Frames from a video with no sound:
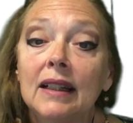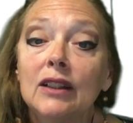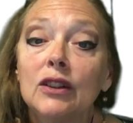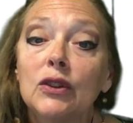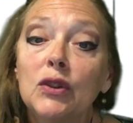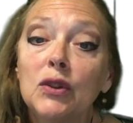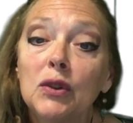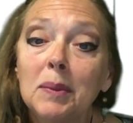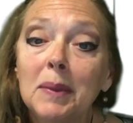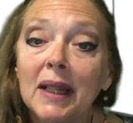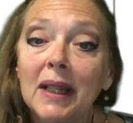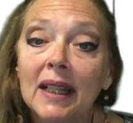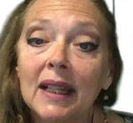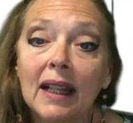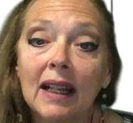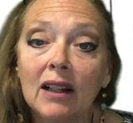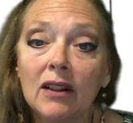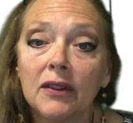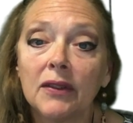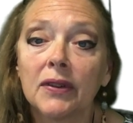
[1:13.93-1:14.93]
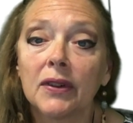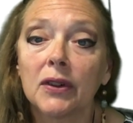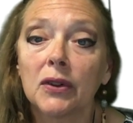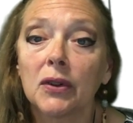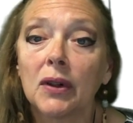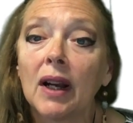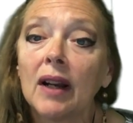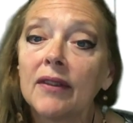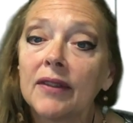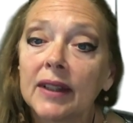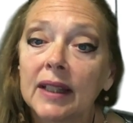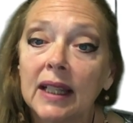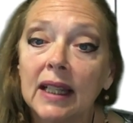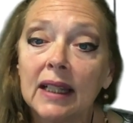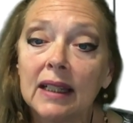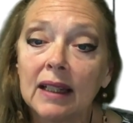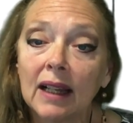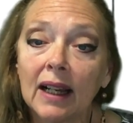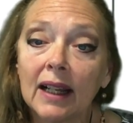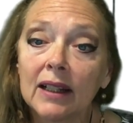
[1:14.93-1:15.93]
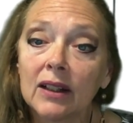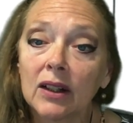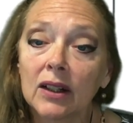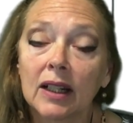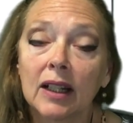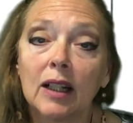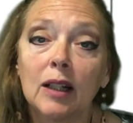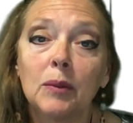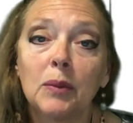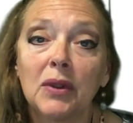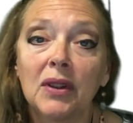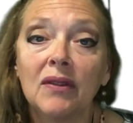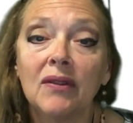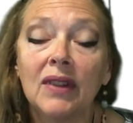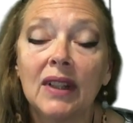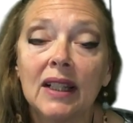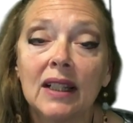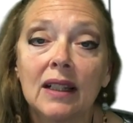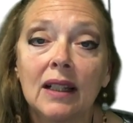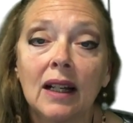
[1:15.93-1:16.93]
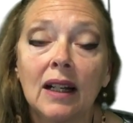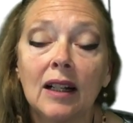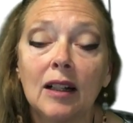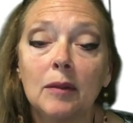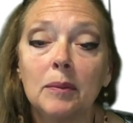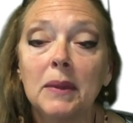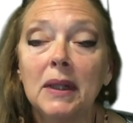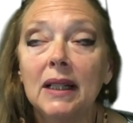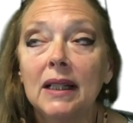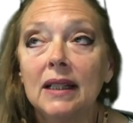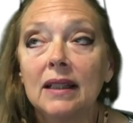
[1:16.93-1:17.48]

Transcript: 2 men held for trafficking tiger cubs in Vietnam.